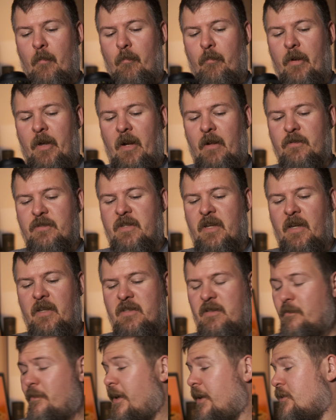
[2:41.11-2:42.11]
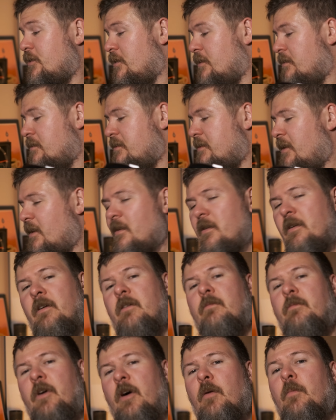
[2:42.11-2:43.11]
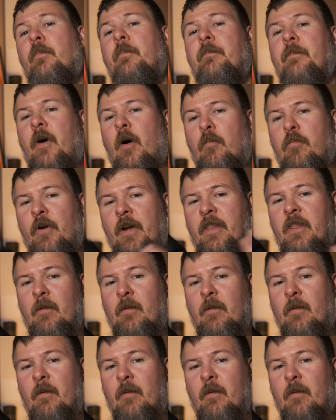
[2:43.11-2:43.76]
But I was taking some pictures. I'll bring